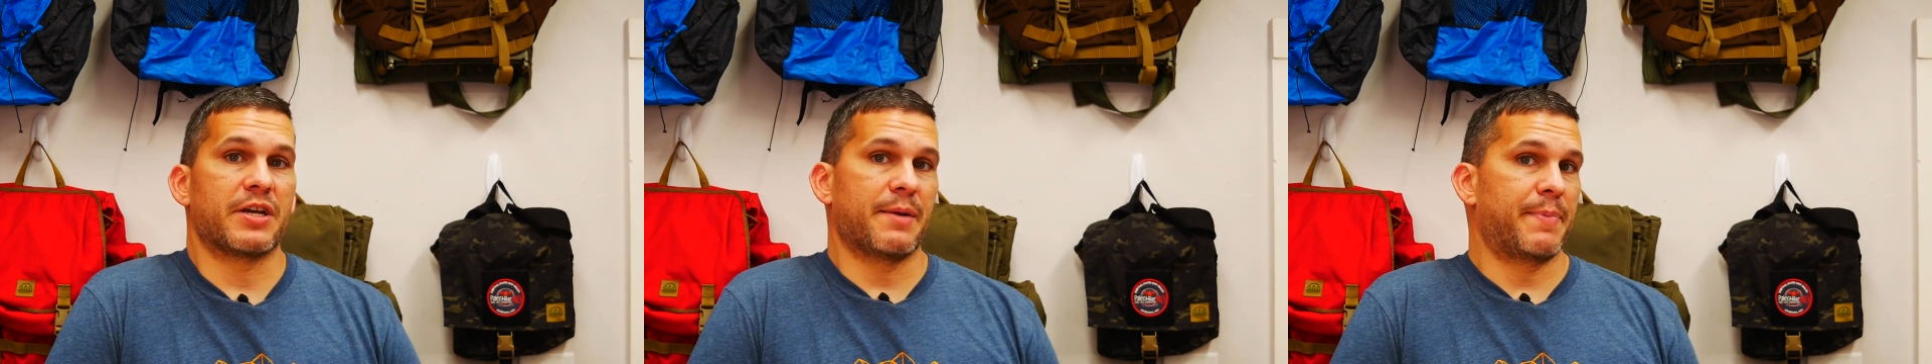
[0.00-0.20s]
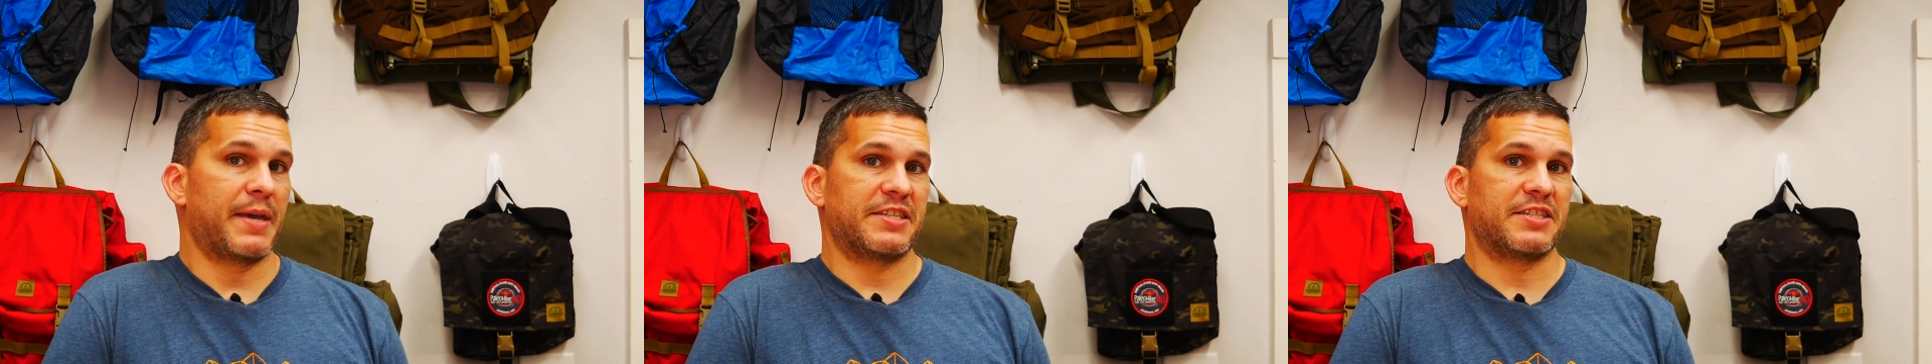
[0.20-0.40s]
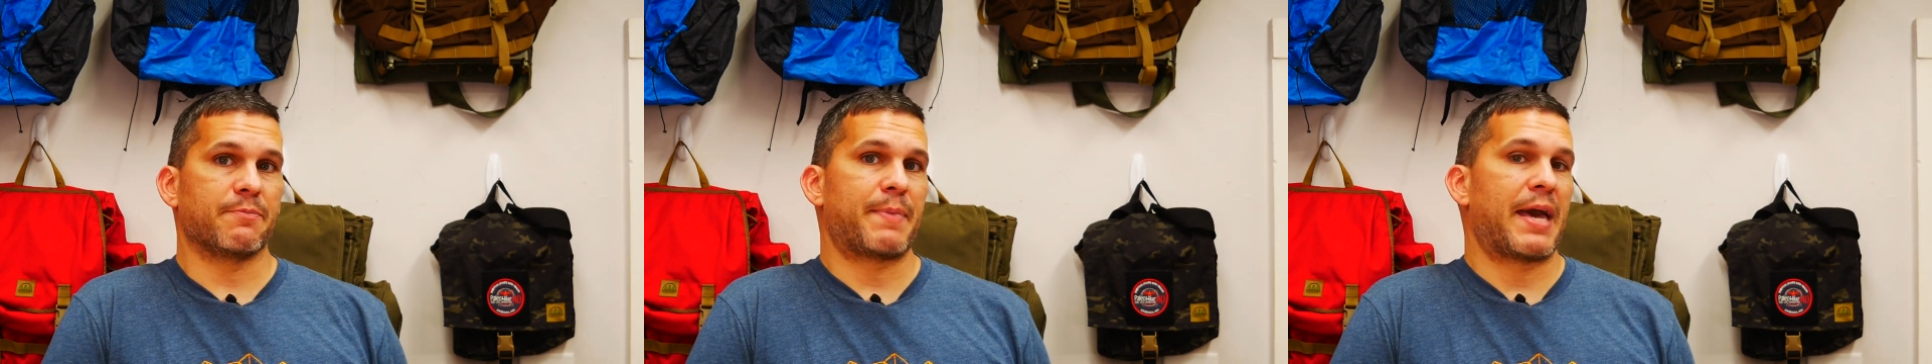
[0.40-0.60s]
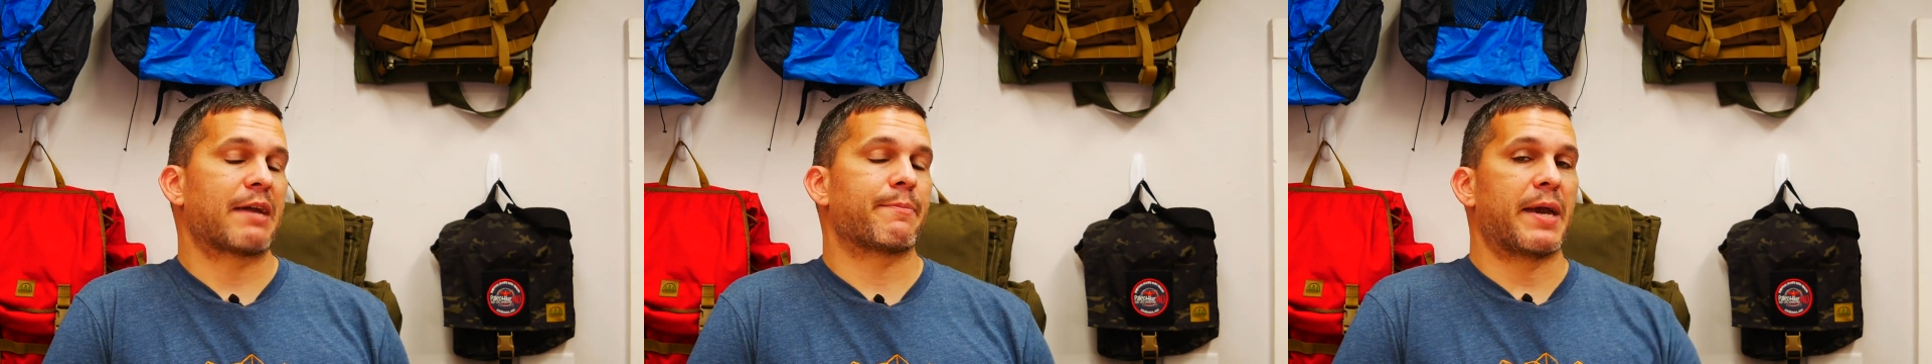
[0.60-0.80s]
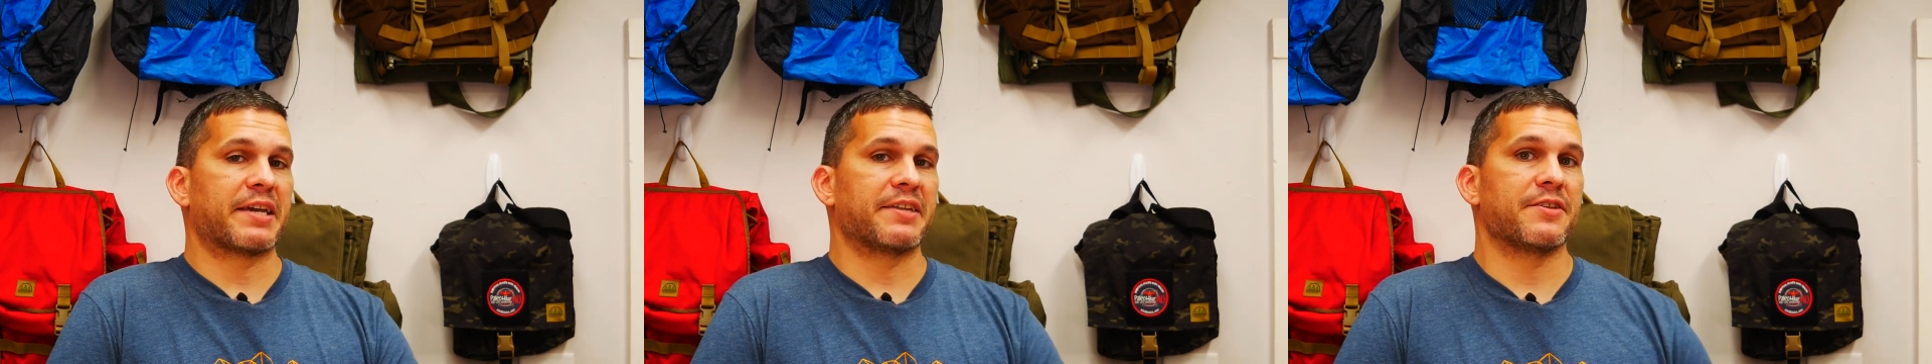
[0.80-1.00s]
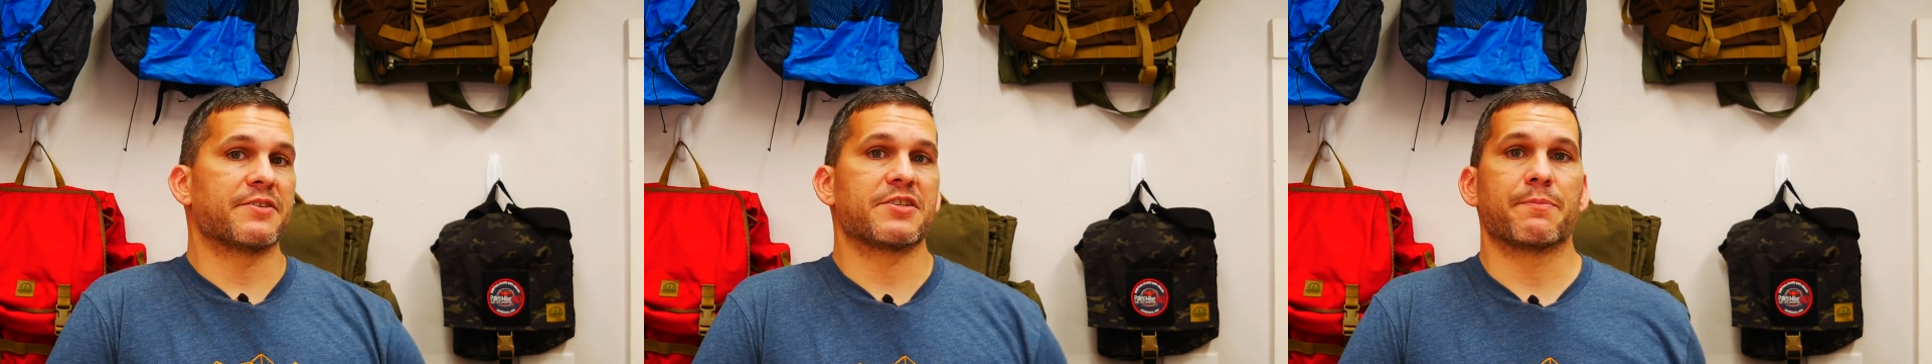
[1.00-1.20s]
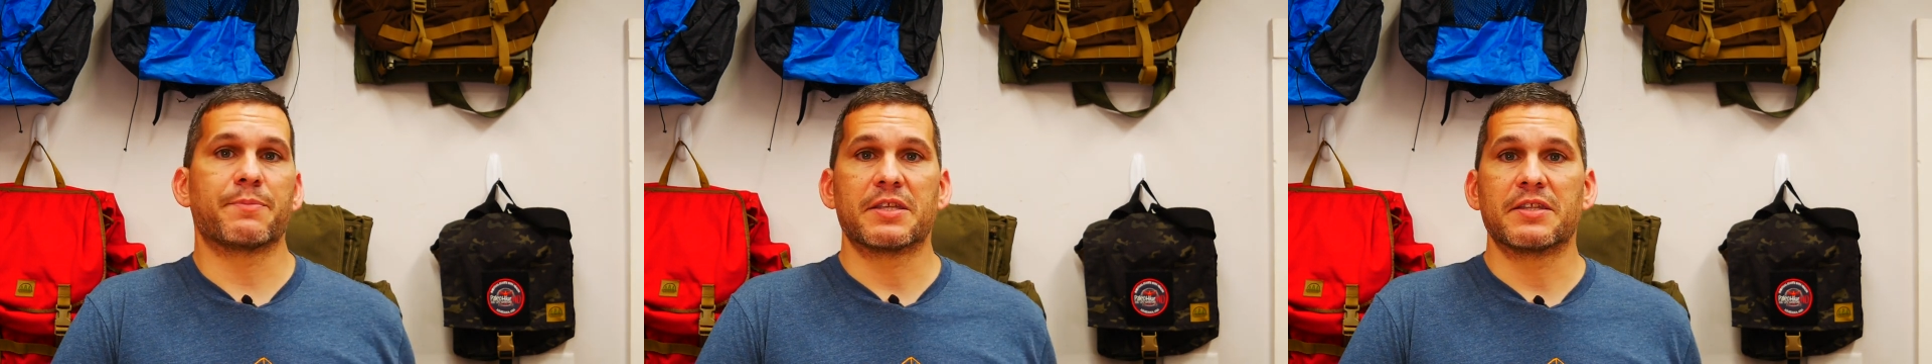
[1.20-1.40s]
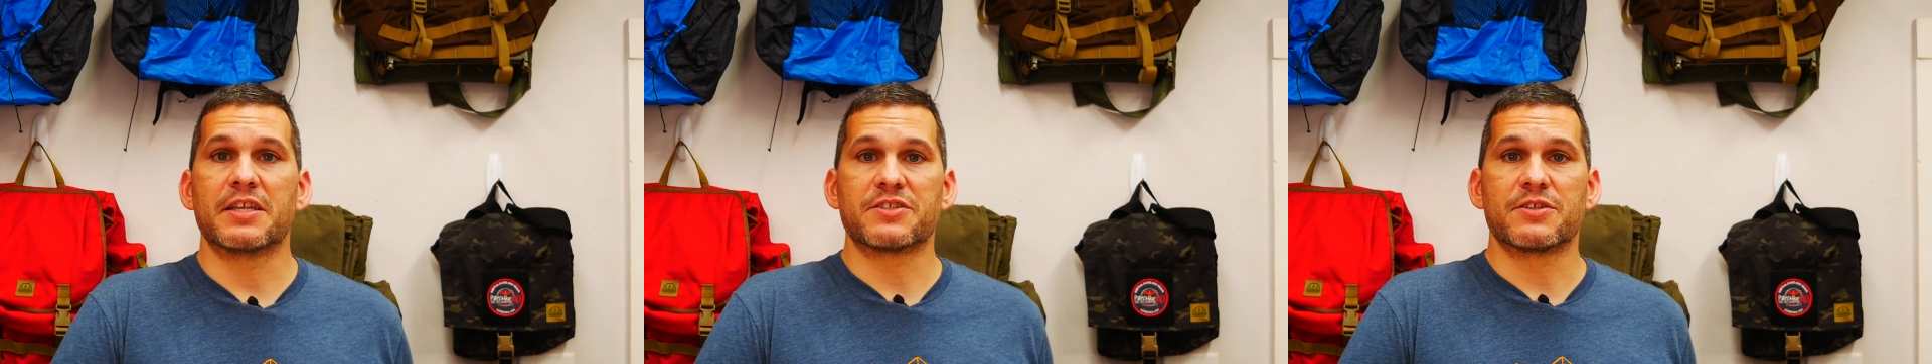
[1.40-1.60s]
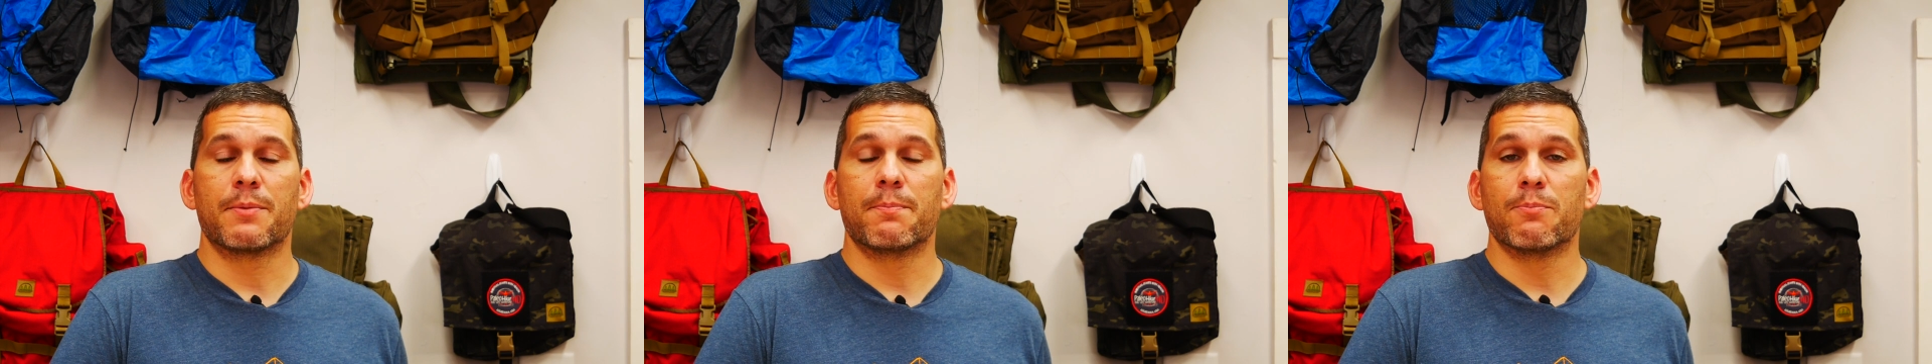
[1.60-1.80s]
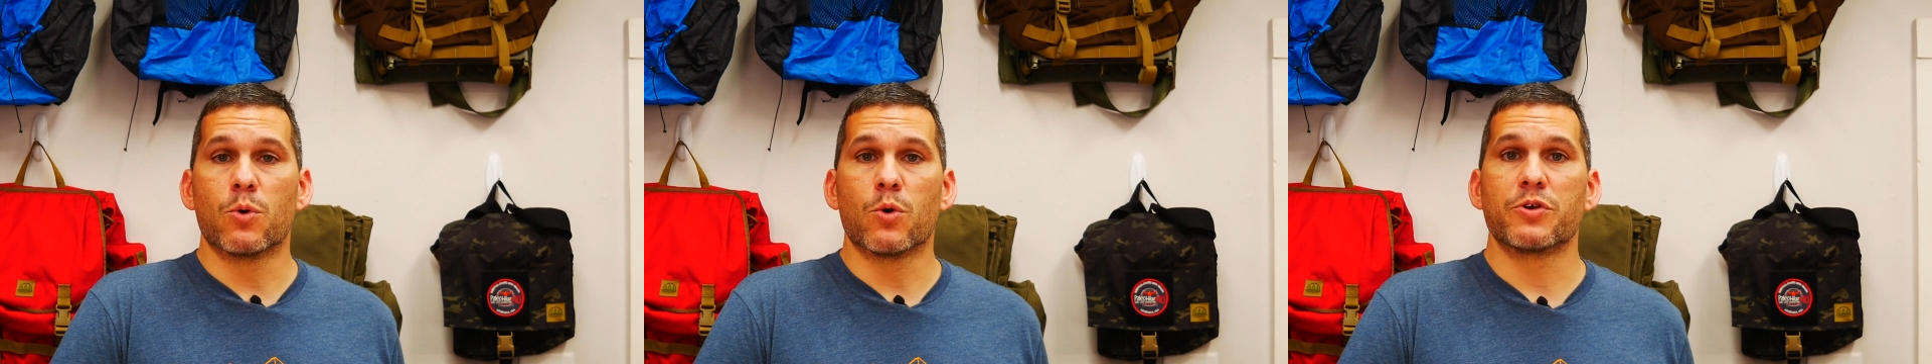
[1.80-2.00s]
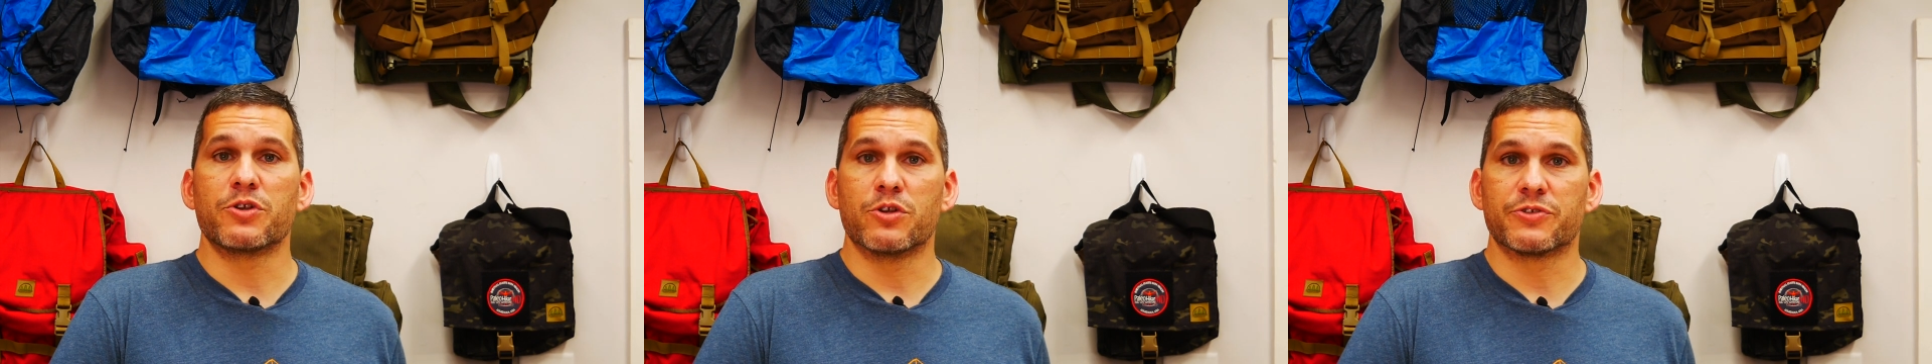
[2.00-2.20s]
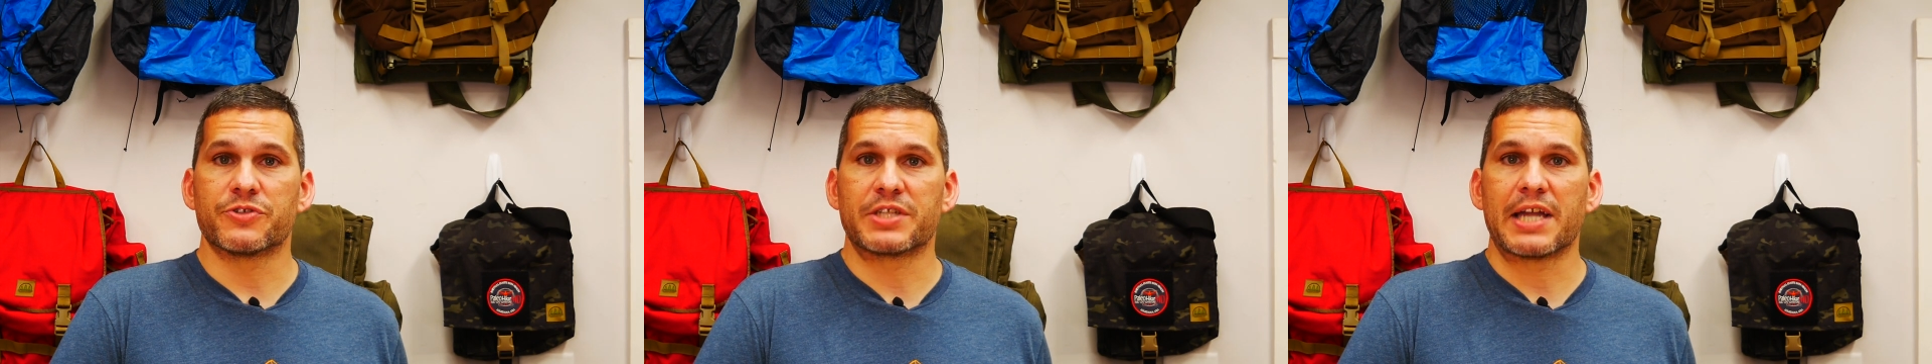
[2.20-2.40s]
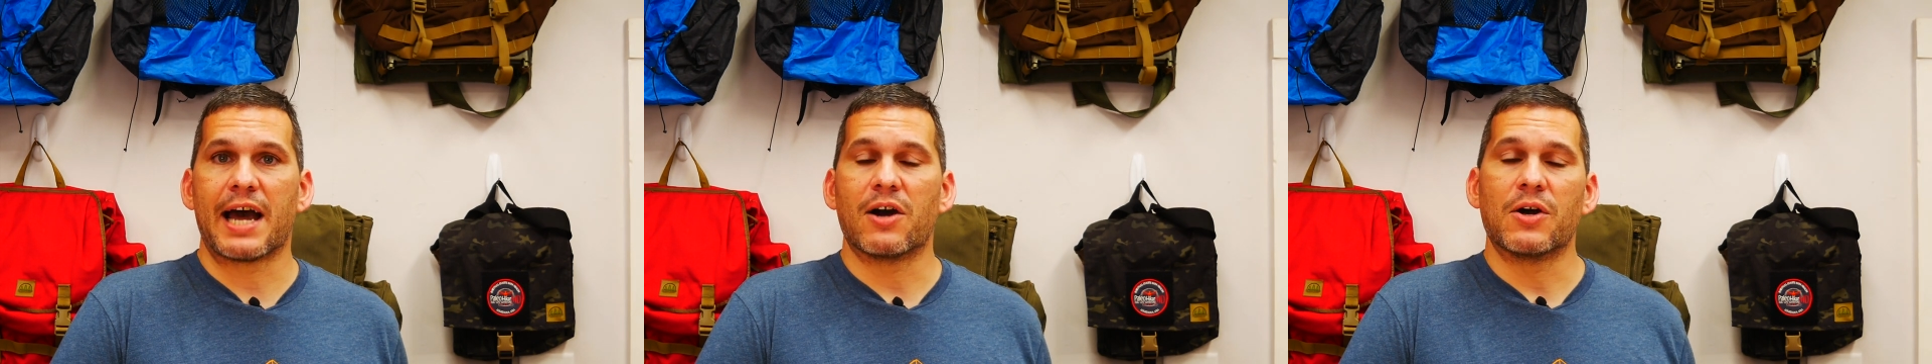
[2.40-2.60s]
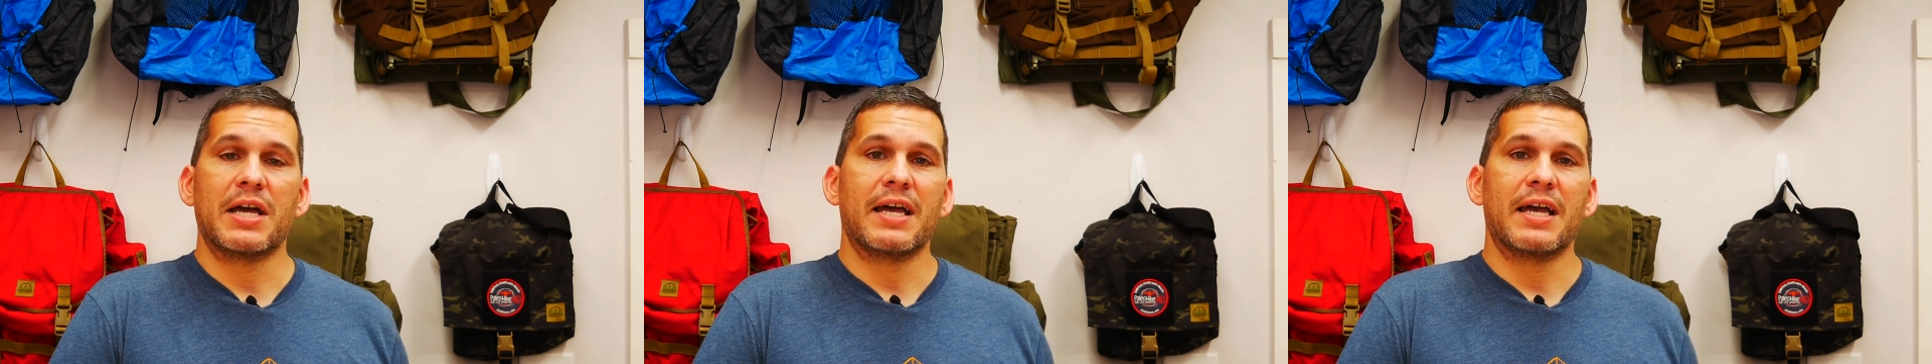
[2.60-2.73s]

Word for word: a basic backpack into something that's more your style.